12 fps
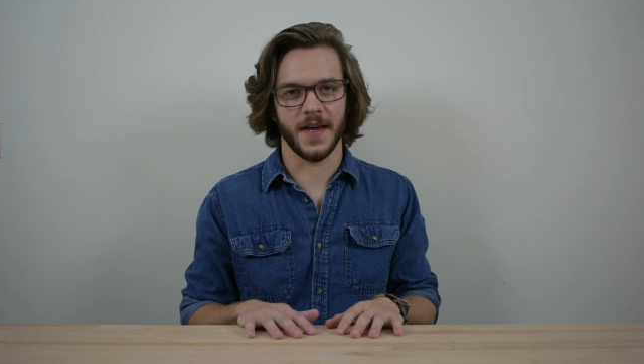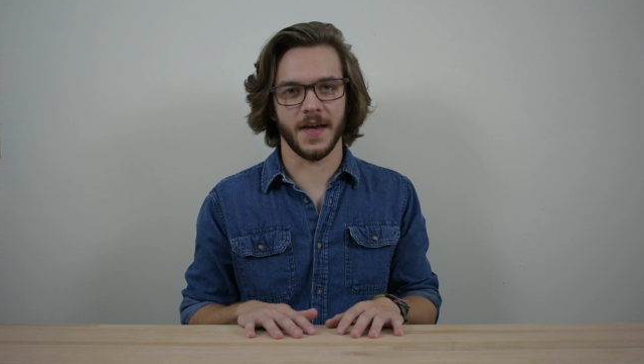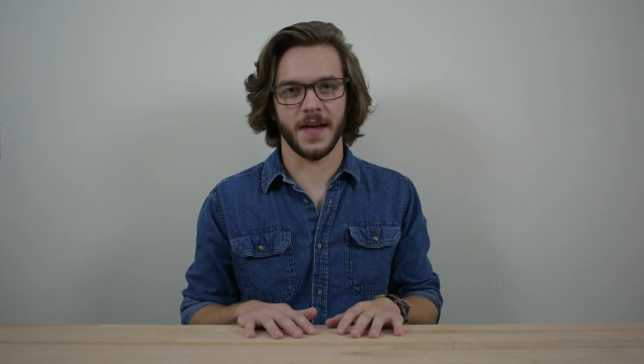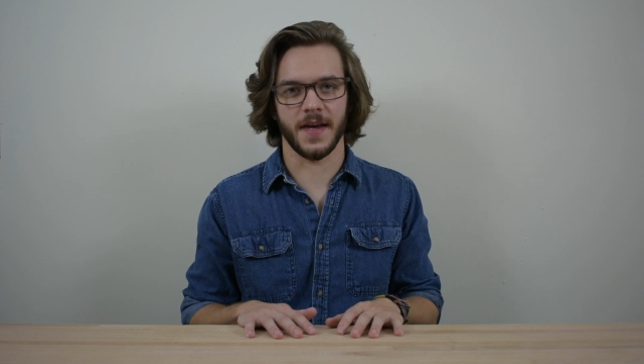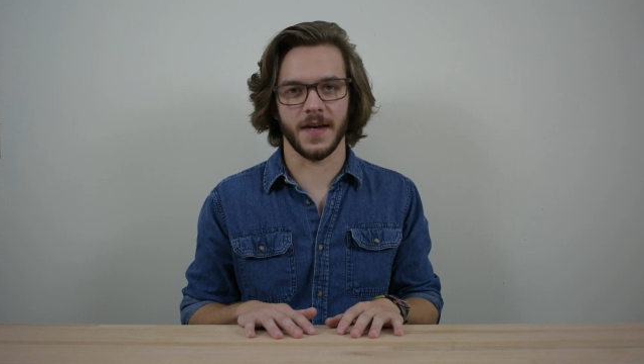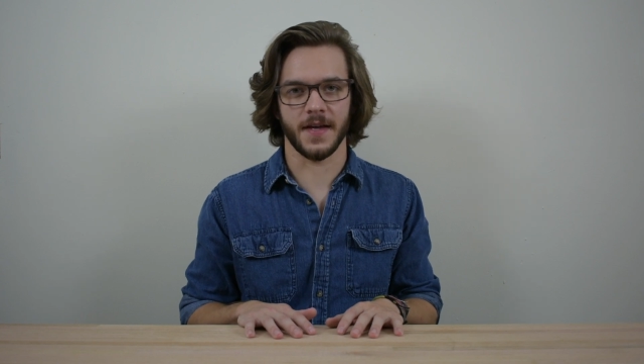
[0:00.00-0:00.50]

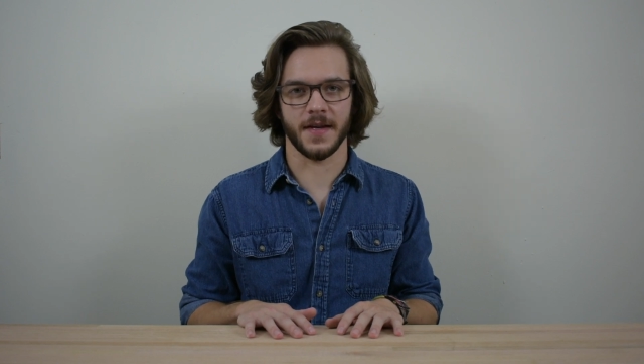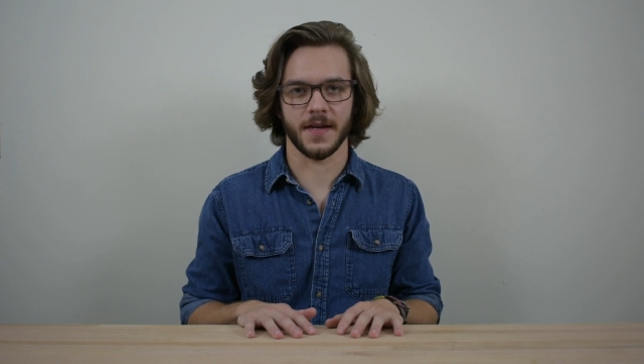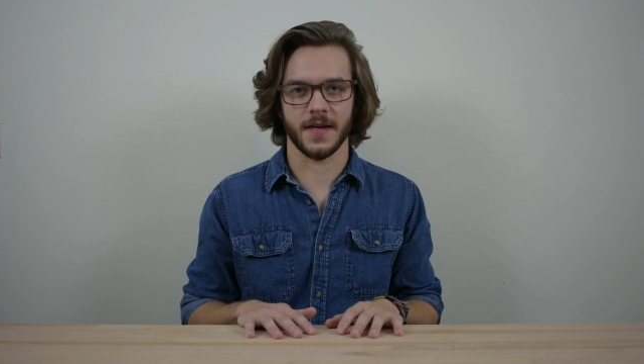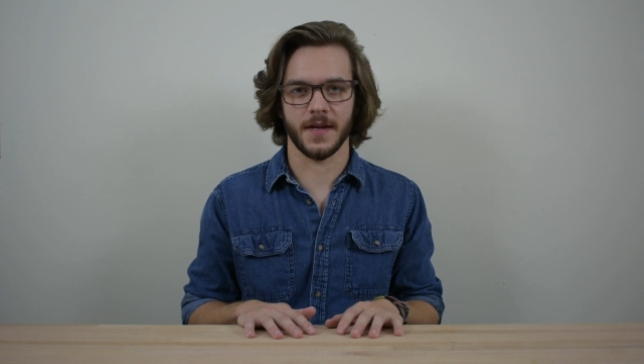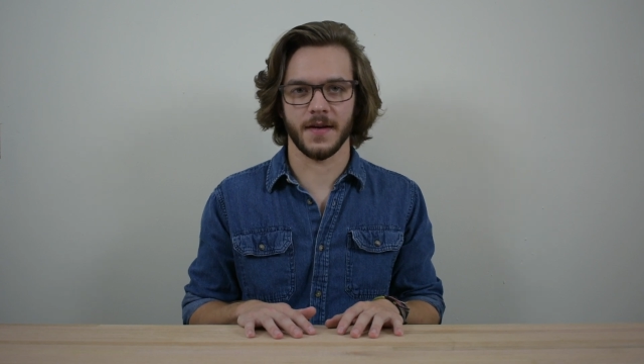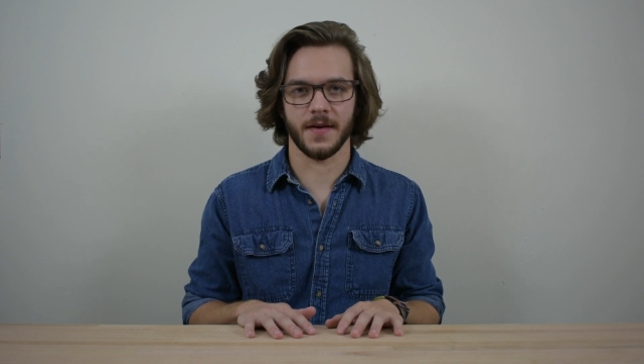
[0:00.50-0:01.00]

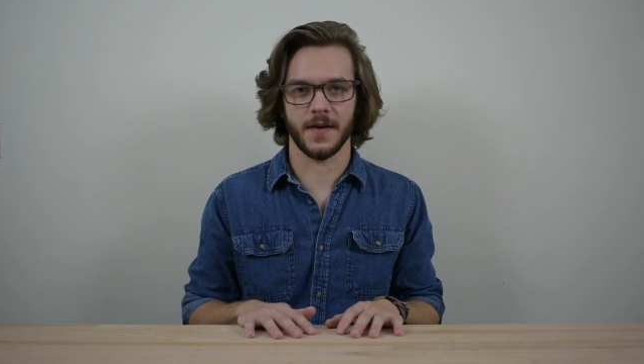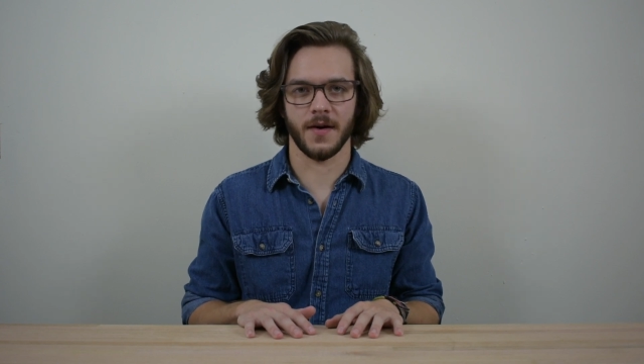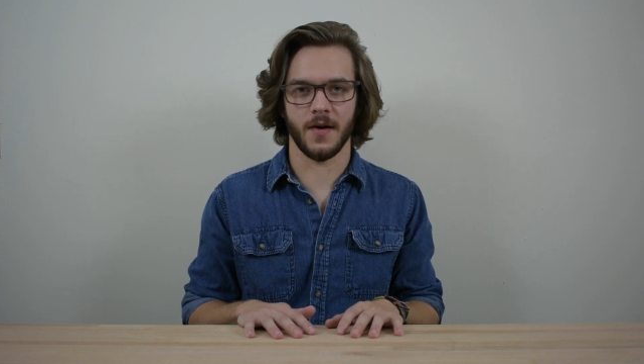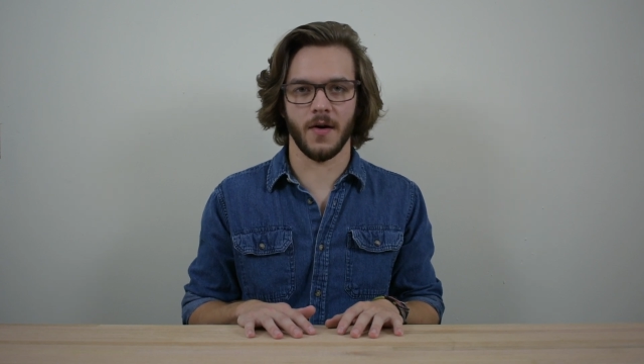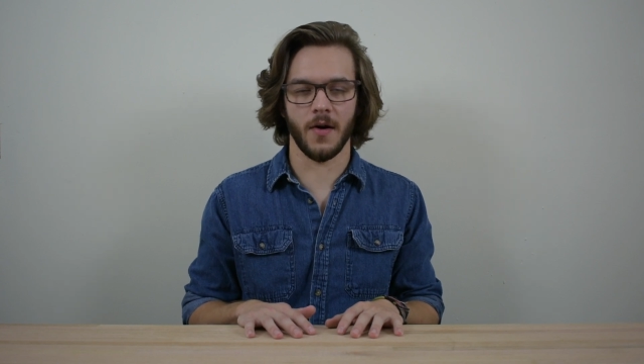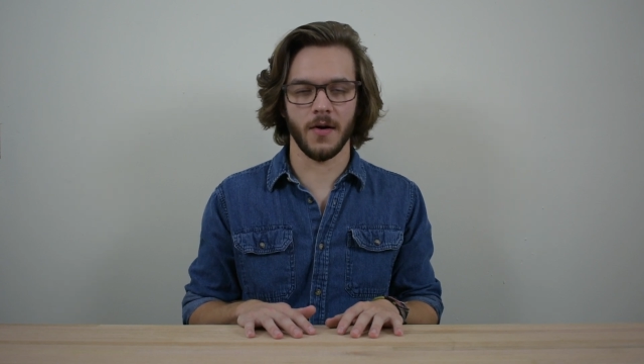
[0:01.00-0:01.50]
And
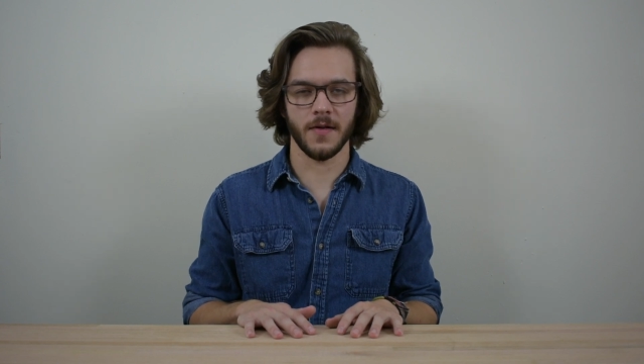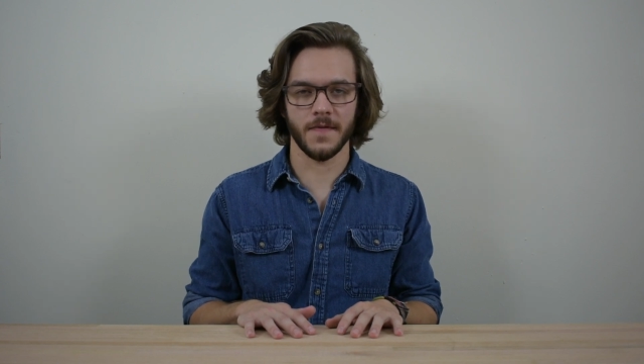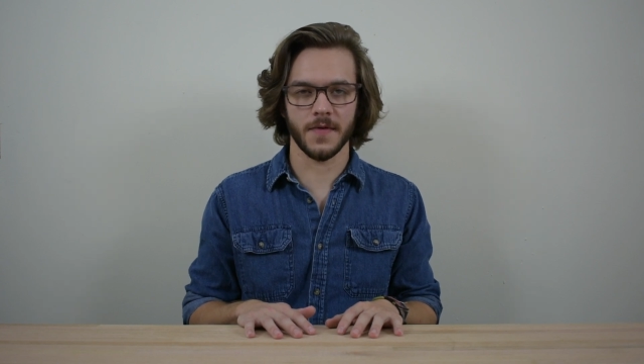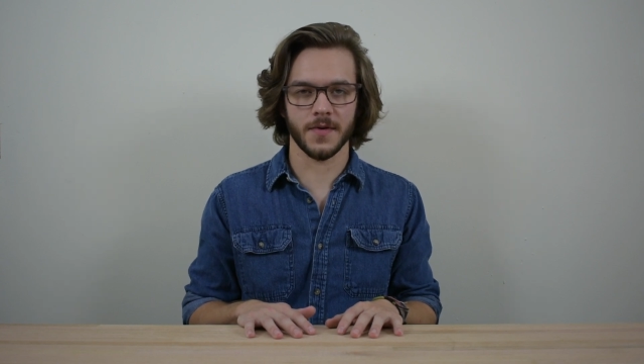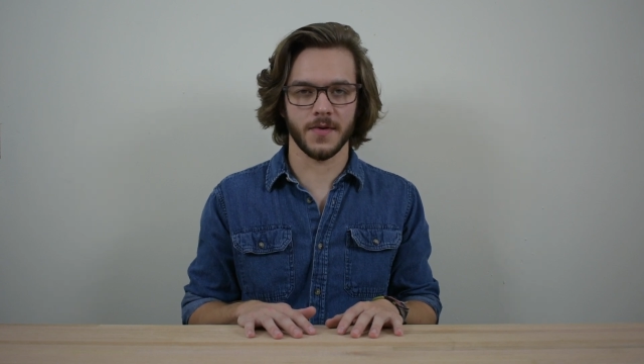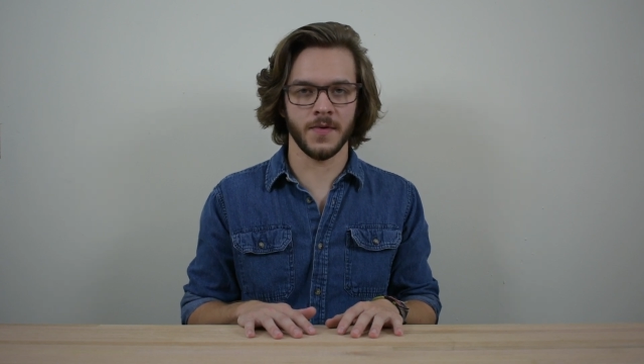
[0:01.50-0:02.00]
all
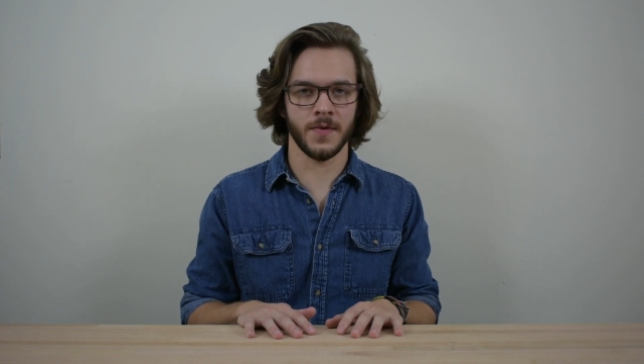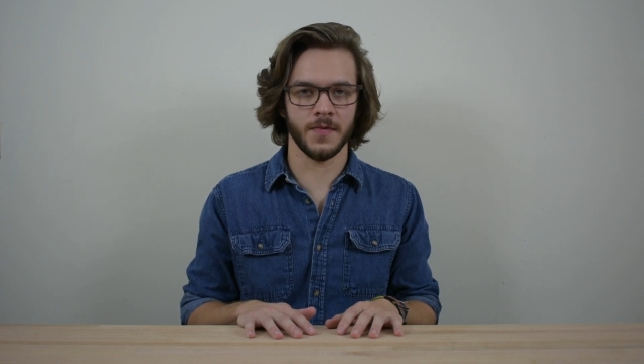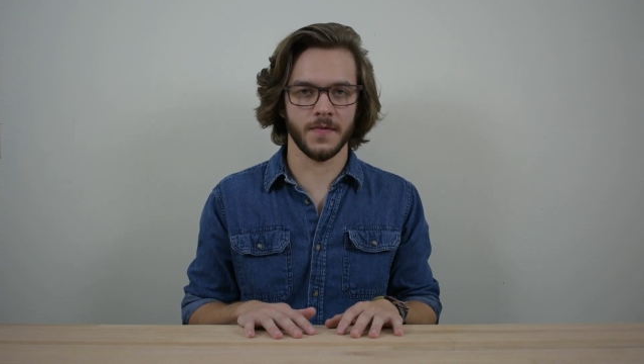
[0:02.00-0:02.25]
of the tool